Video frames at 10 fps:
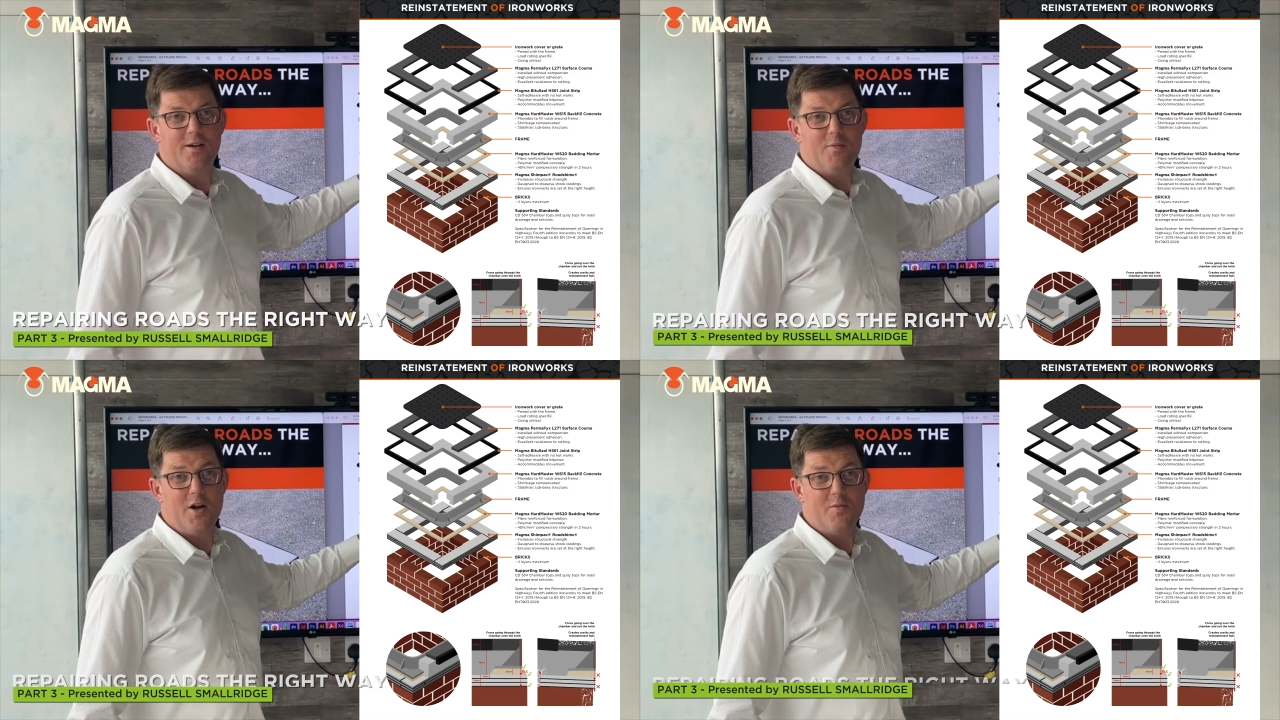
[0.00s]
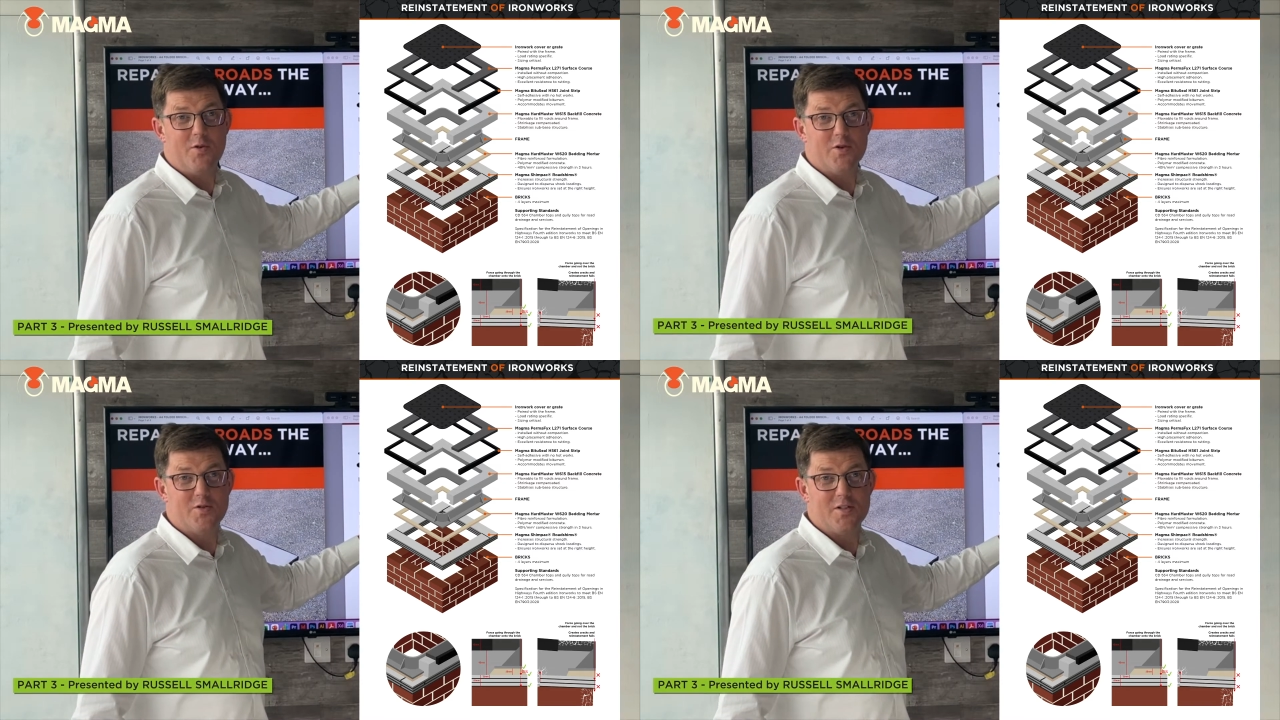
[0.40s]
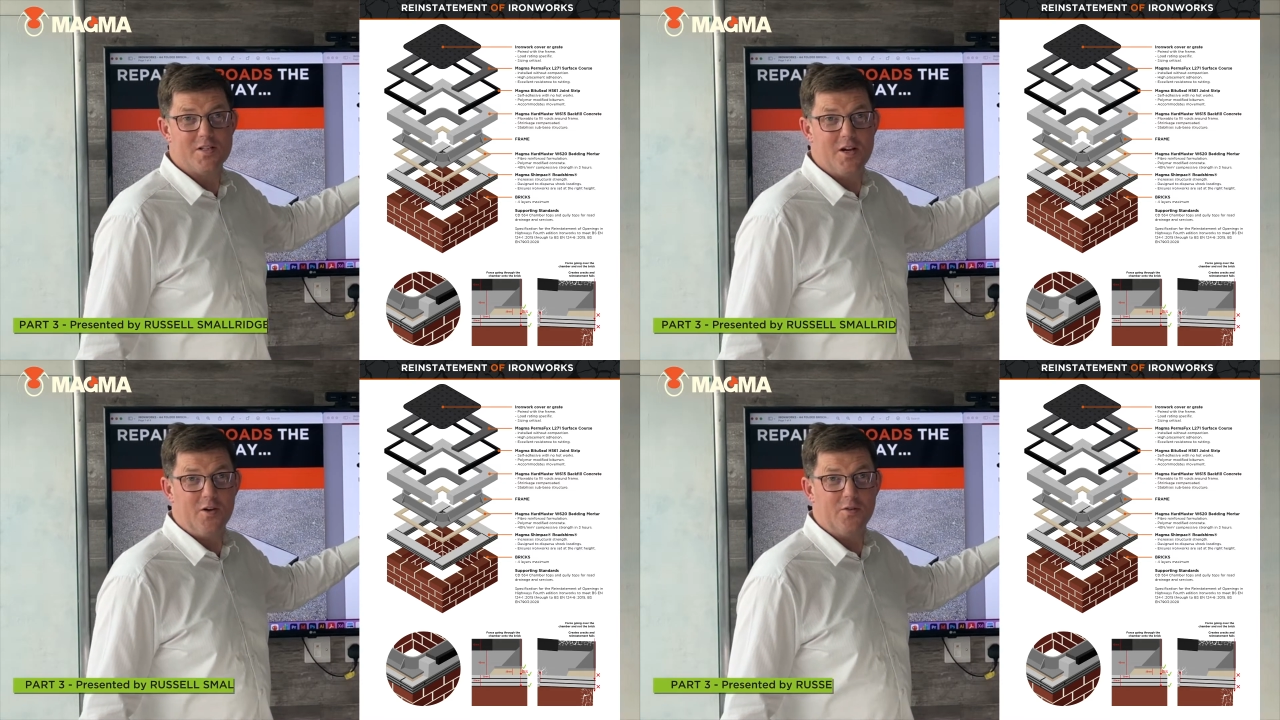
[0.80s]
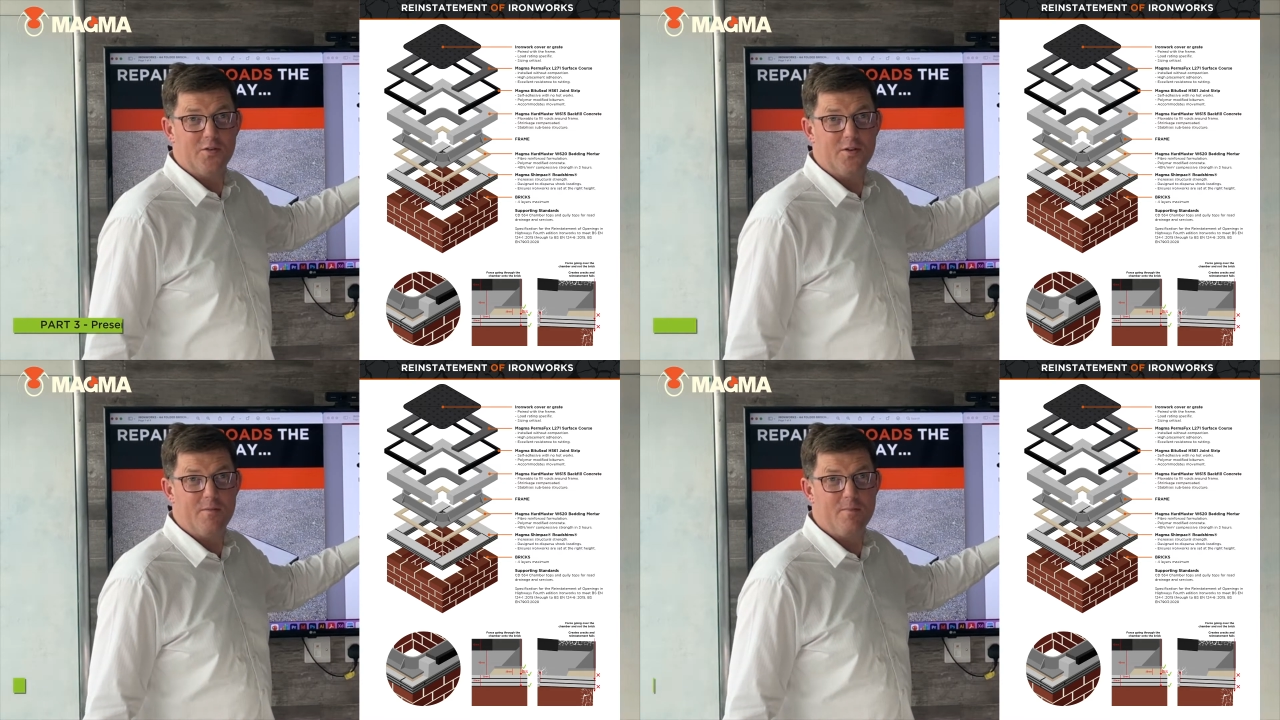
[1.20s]
bedding mortar itself.
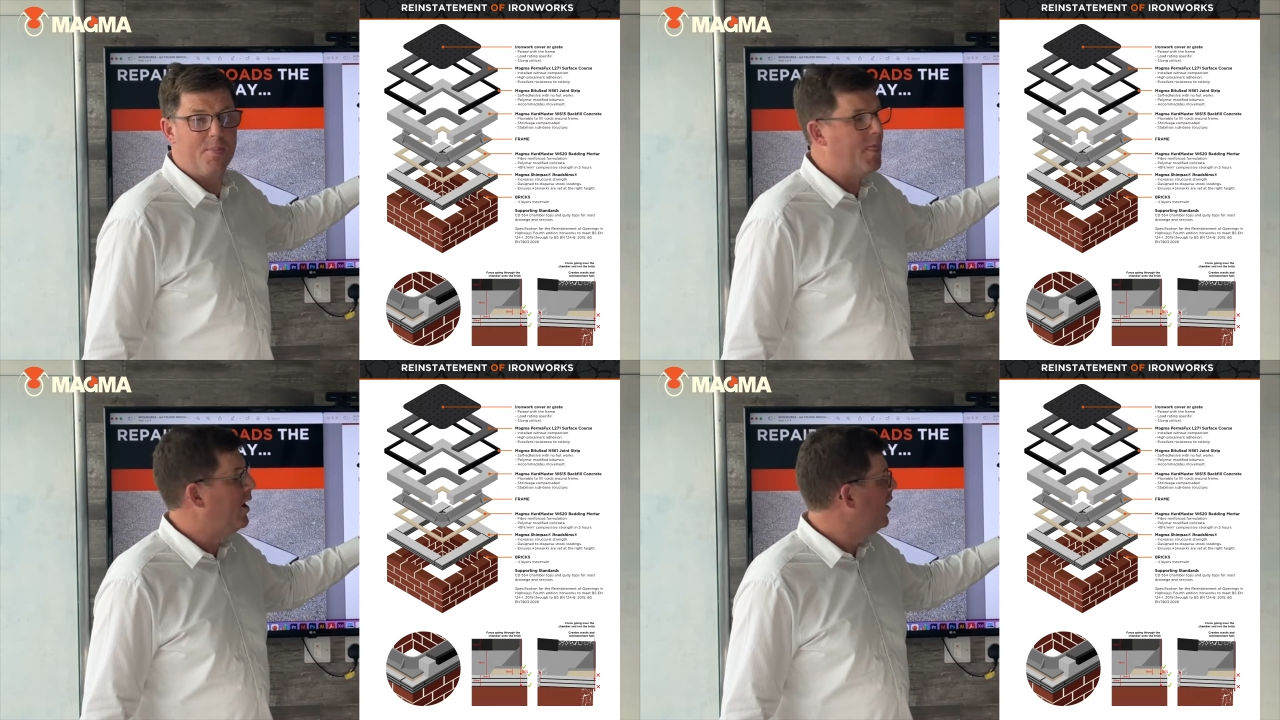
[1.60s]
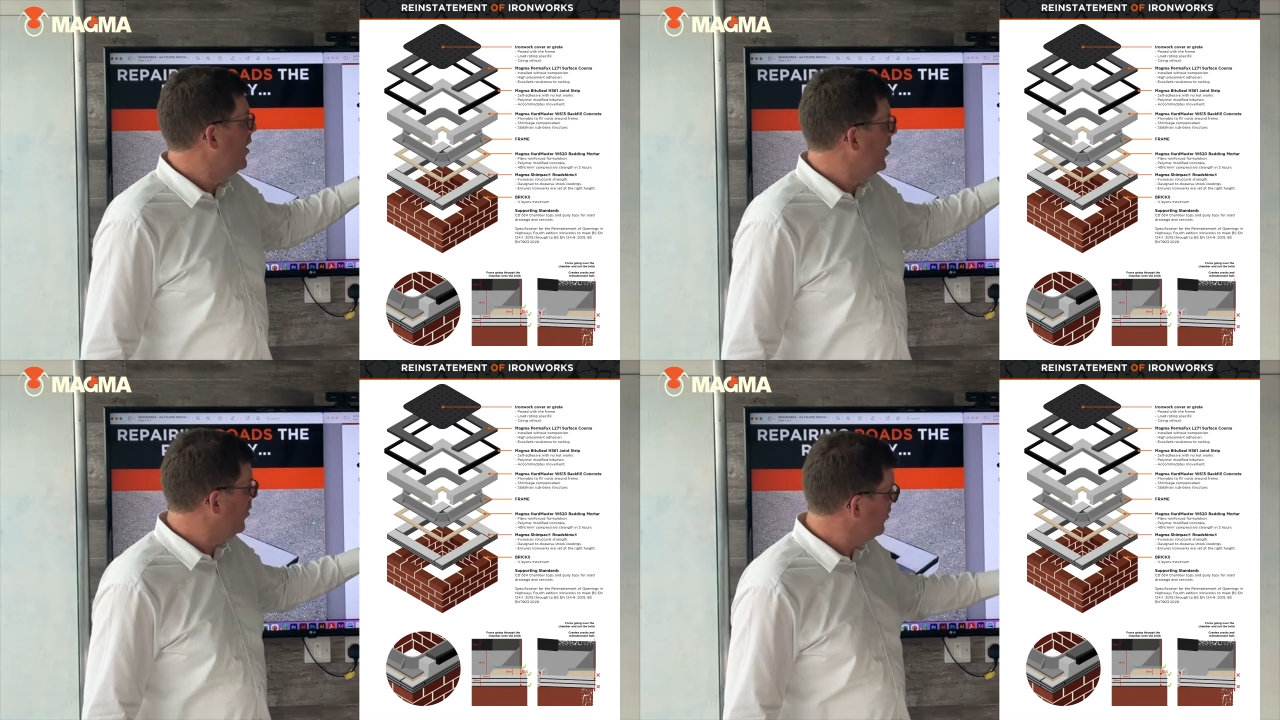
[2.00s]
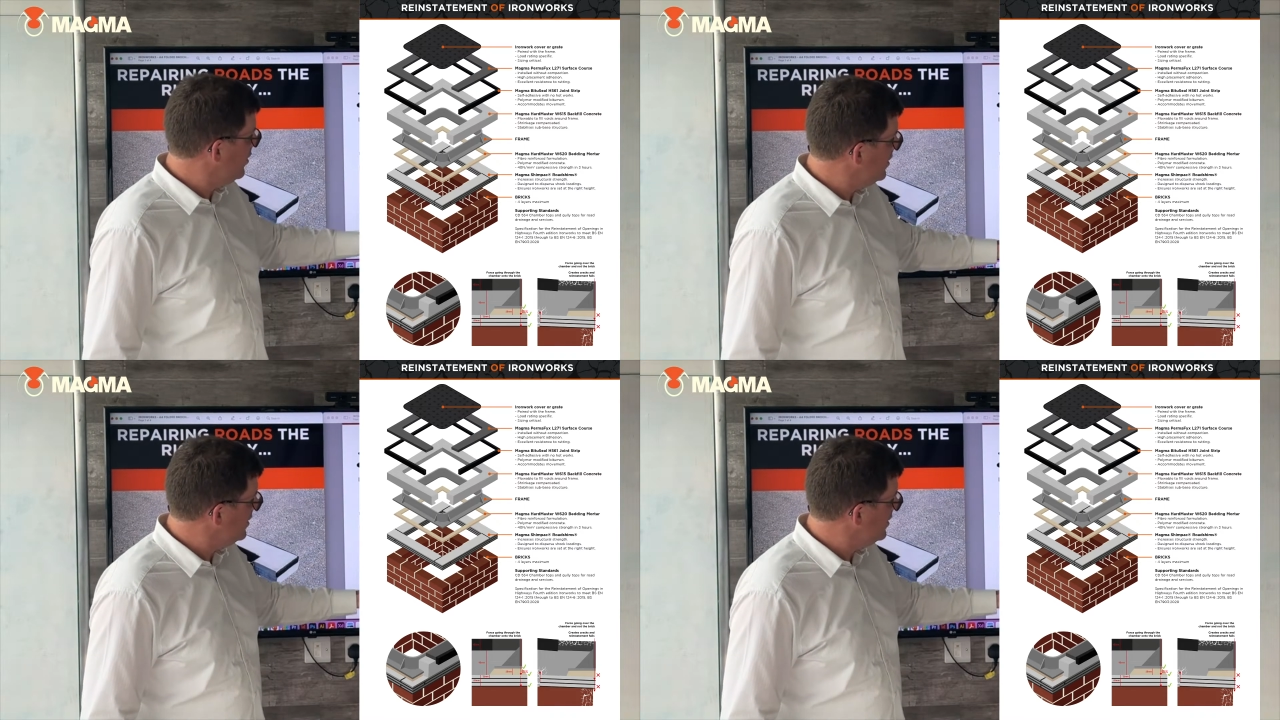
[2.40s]
Now within